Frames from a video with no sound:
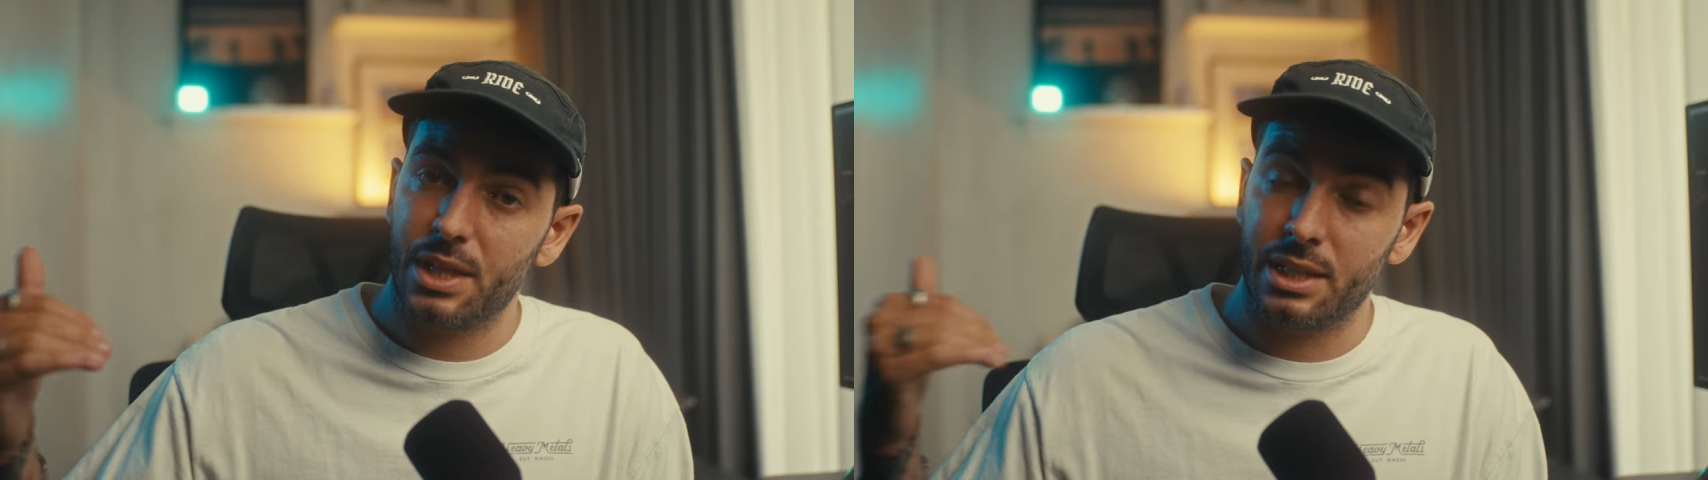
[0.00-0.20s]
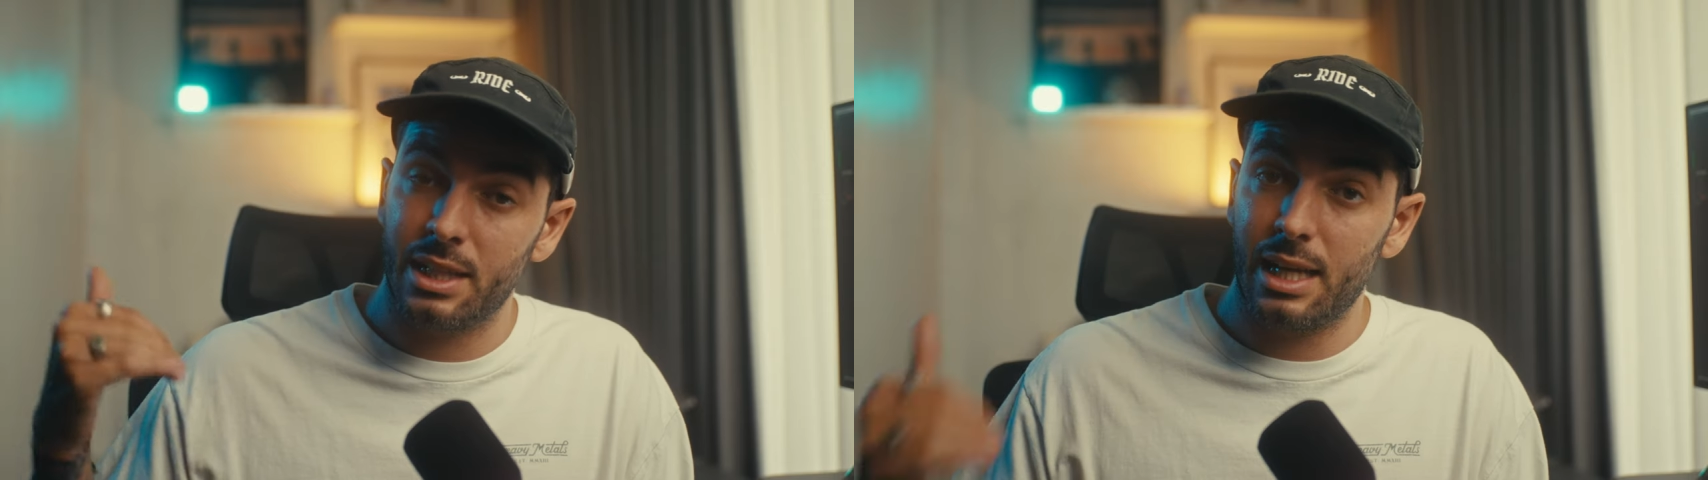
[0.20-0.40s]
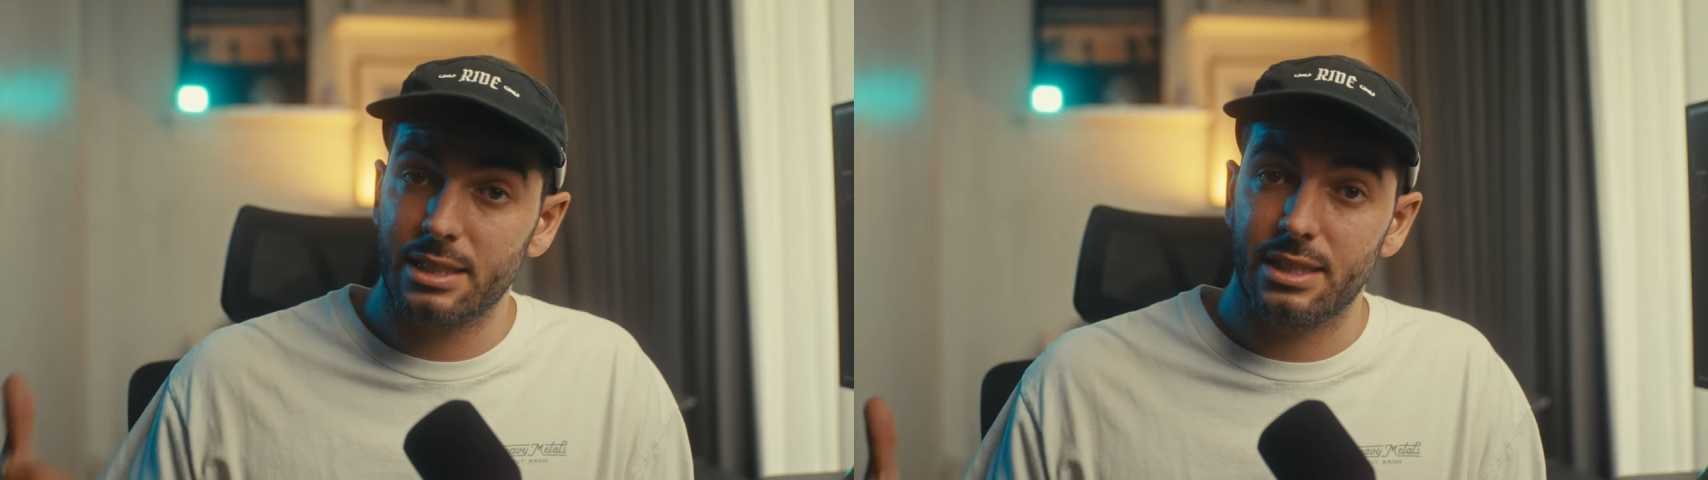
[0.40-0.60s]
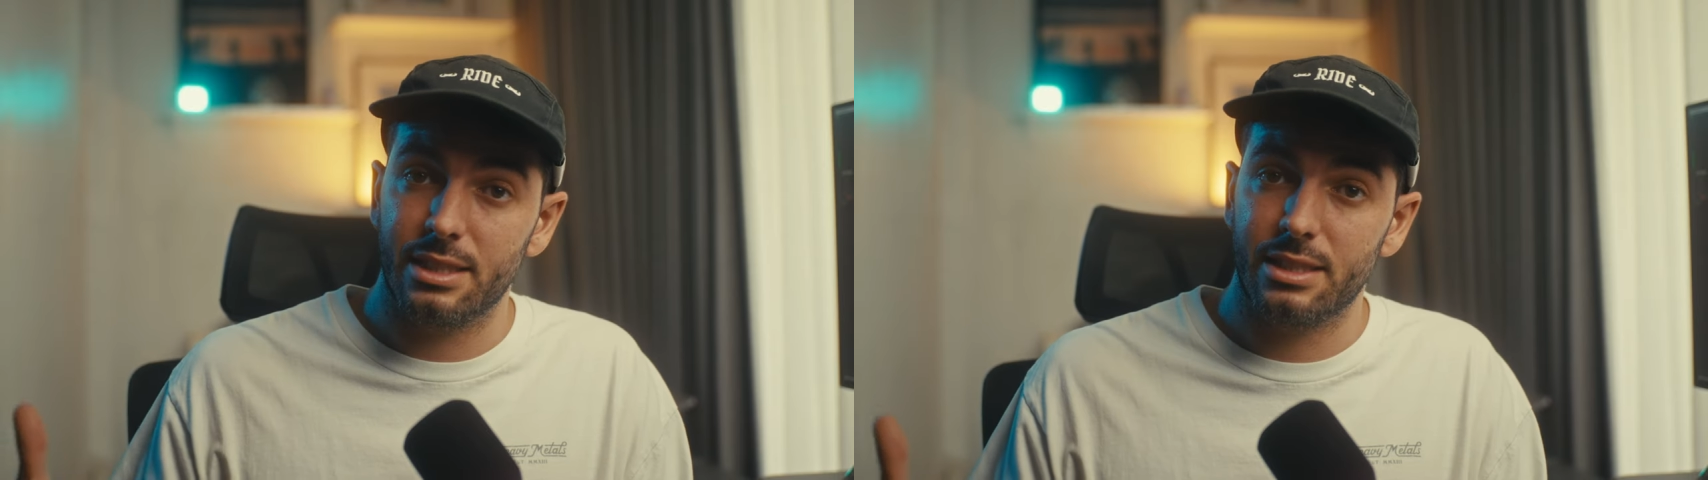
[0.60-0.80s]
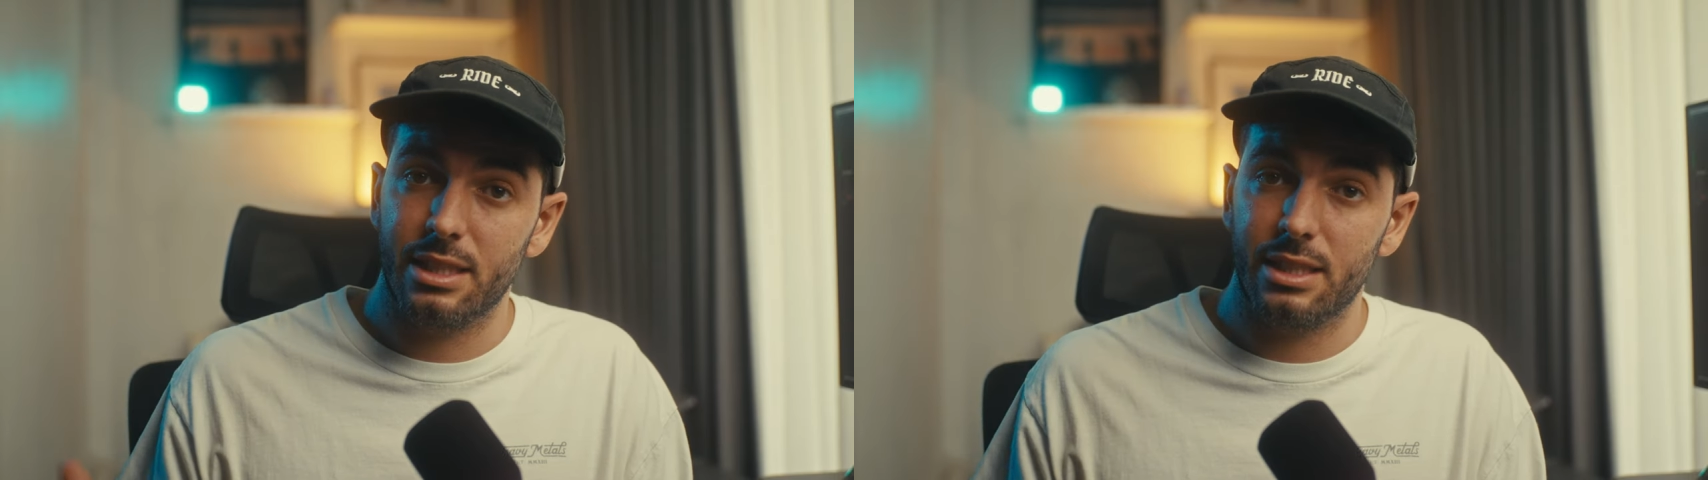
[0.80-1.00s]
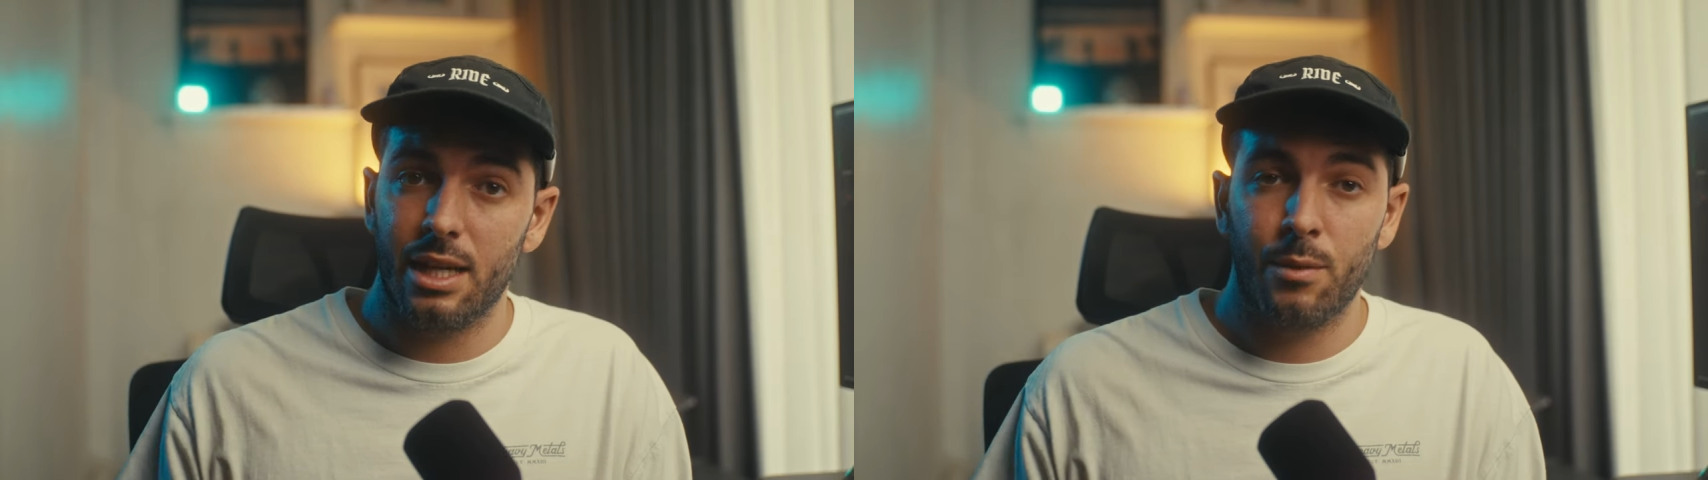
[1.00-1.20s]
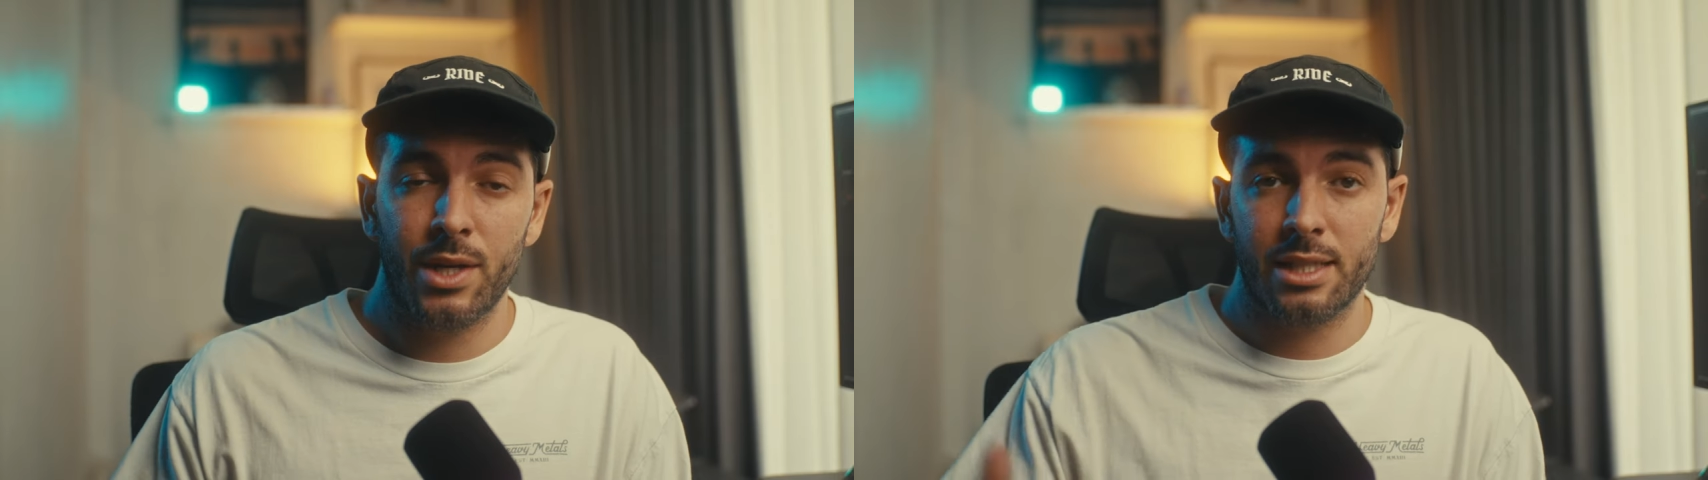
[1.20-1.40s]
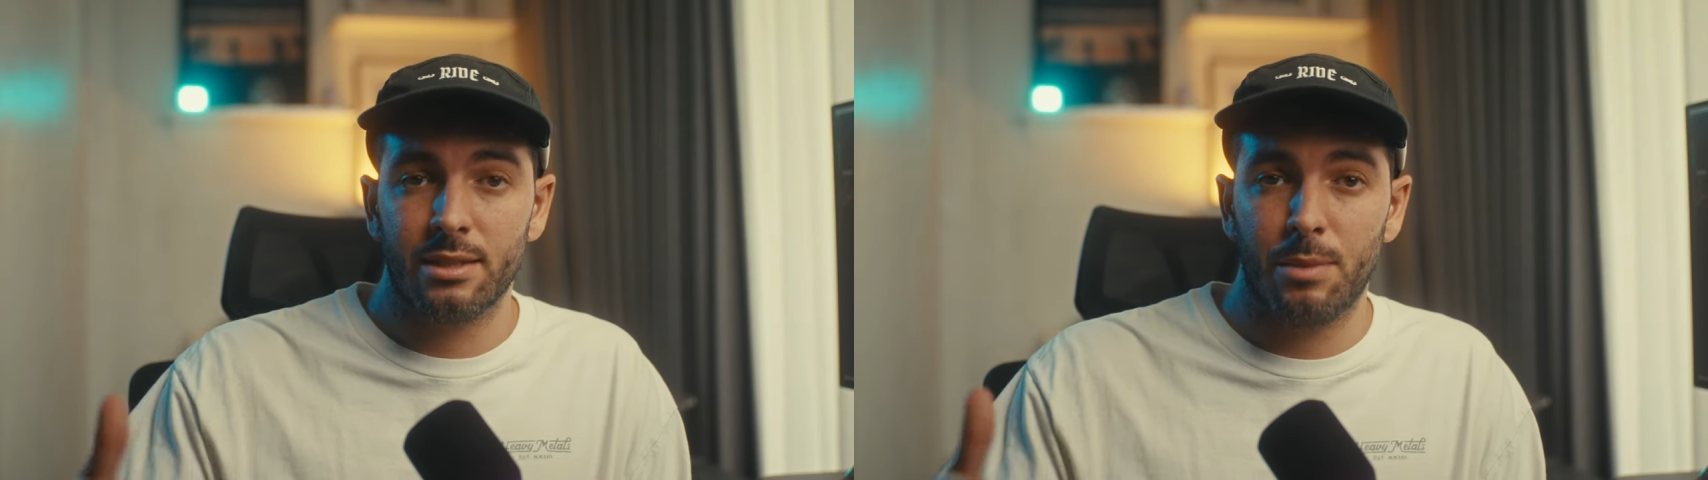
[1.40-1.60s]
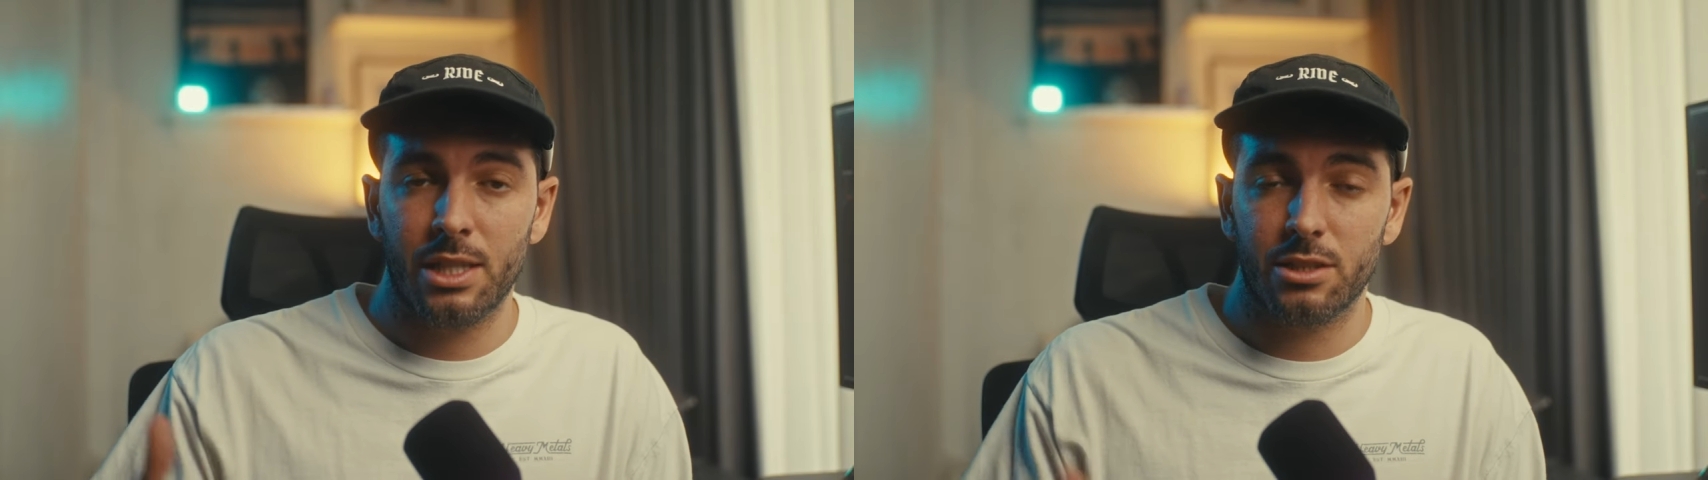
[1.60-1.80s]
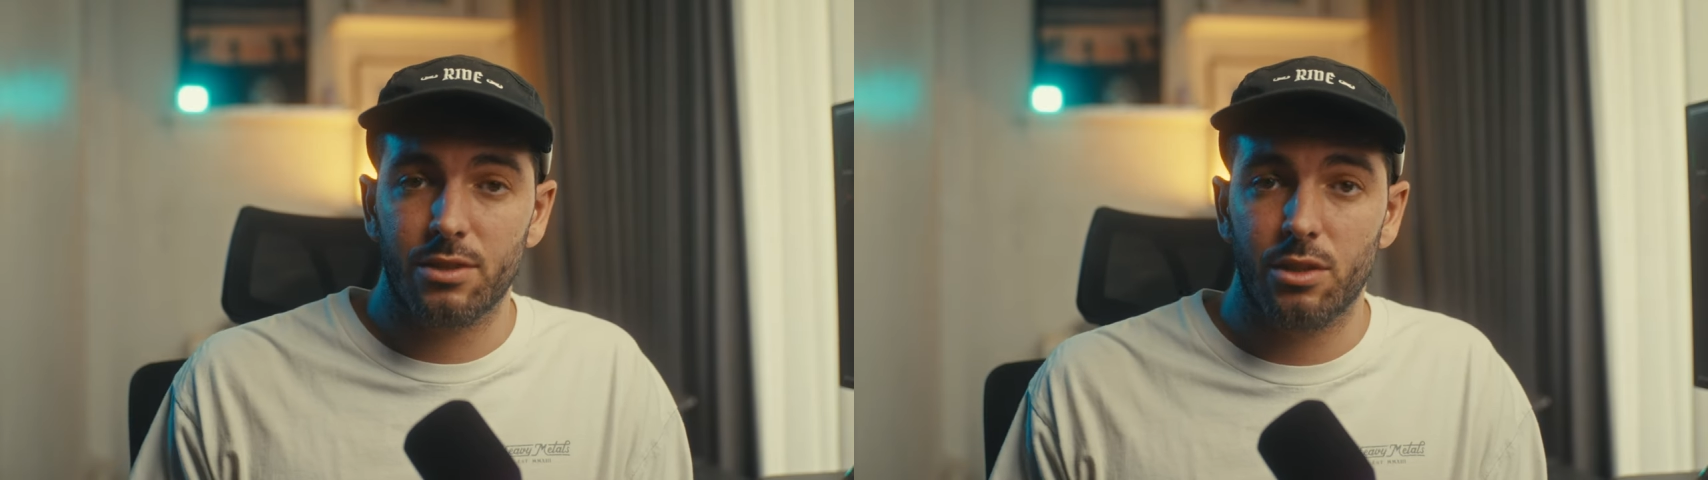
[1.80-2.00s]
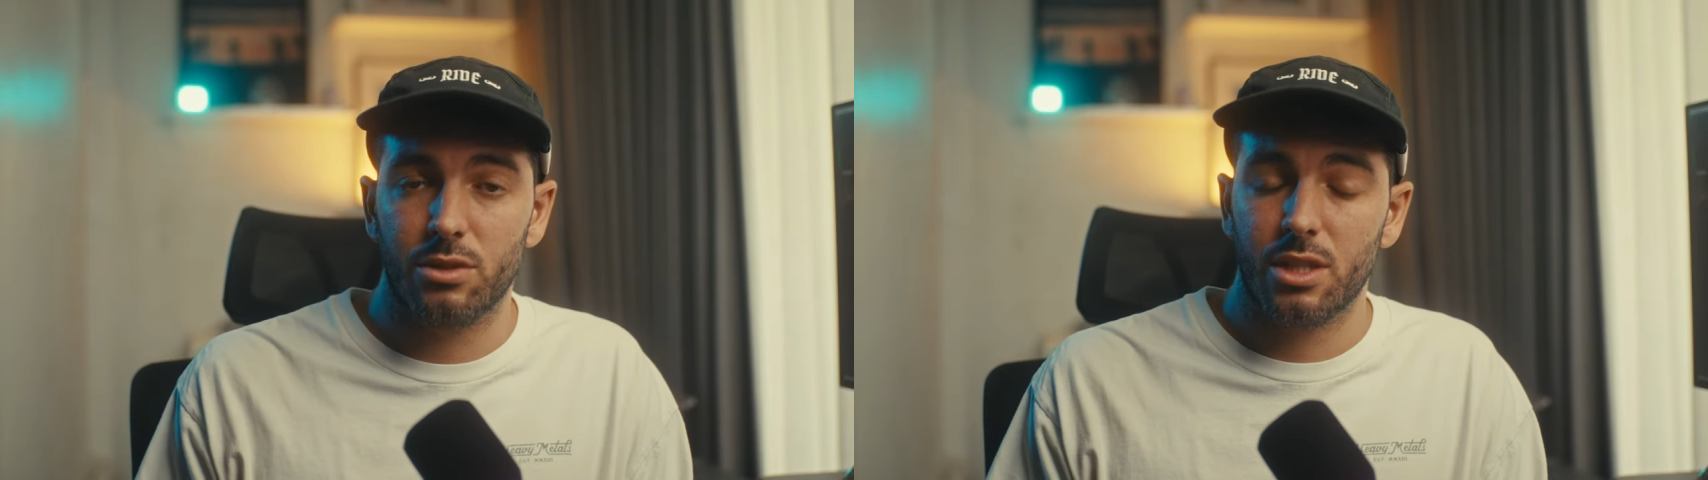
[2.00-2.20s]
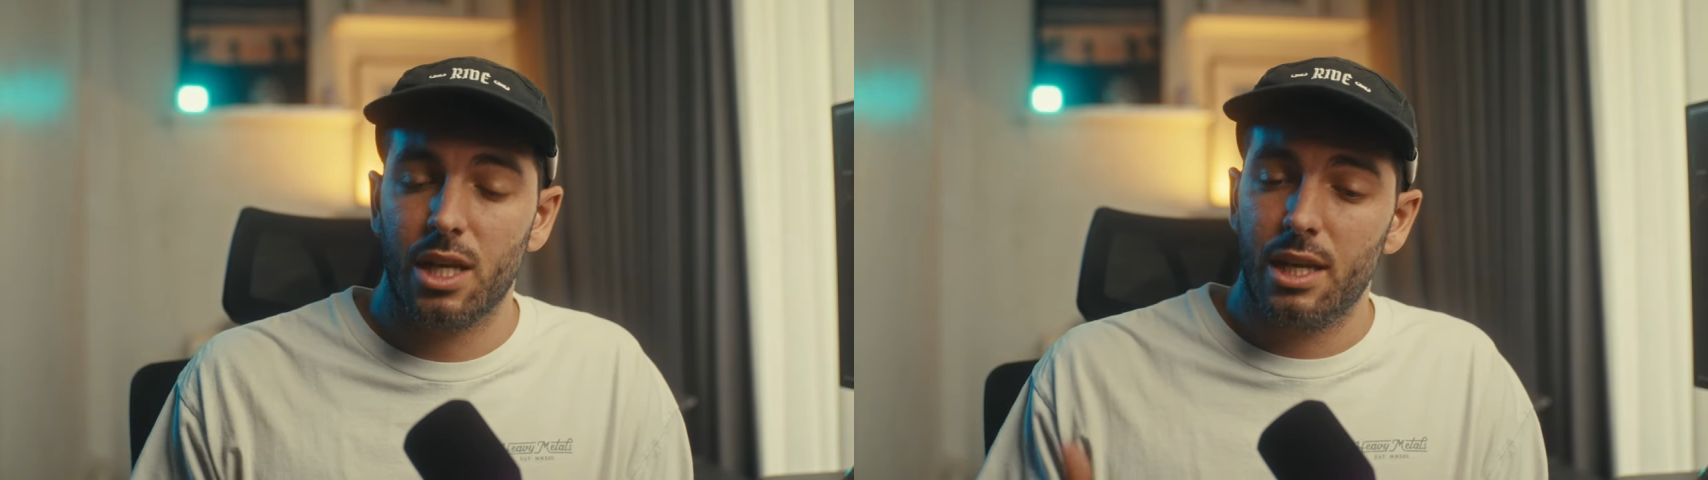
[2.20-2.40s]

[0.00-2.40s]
and the last CST. Then we add a bunch of nodes.